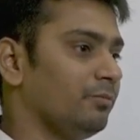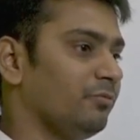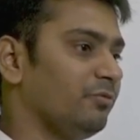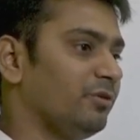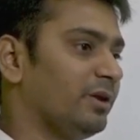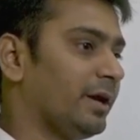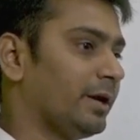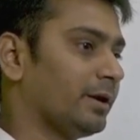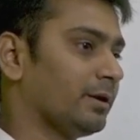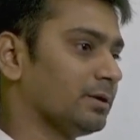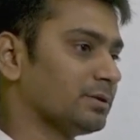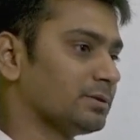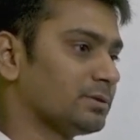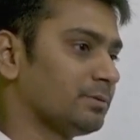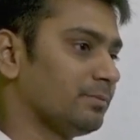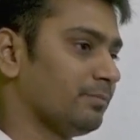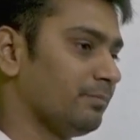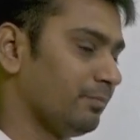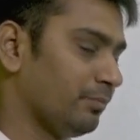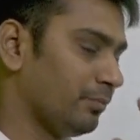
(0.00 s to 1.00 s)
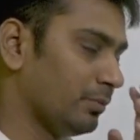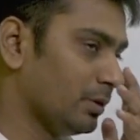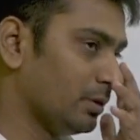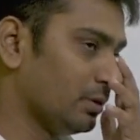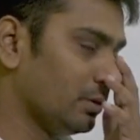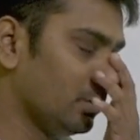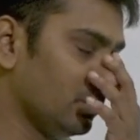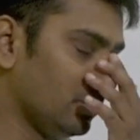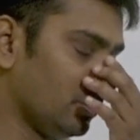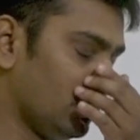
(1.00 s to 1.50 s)
Vinayakas.
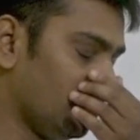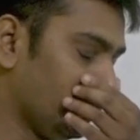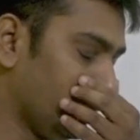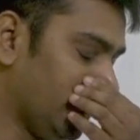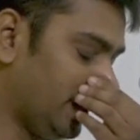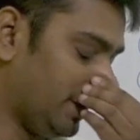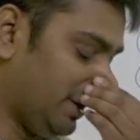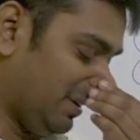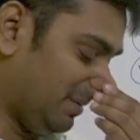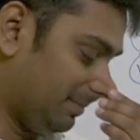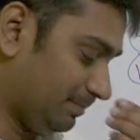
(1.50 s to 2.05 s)
Right.